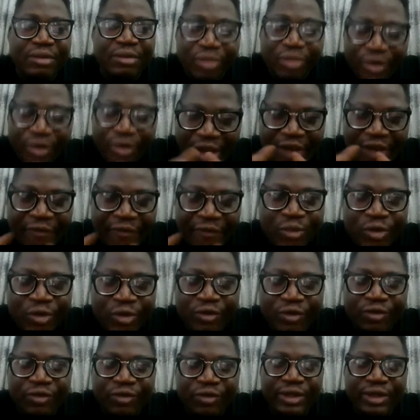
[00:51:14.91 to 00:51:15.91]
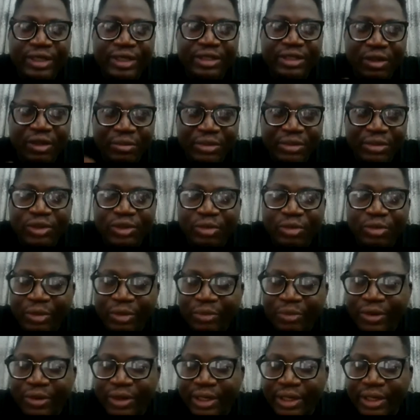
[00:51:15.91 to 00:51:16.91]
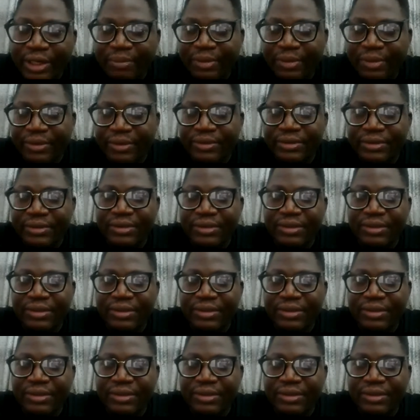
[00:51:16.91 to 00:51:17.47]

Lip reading: But you have moved. It's something to be proud about.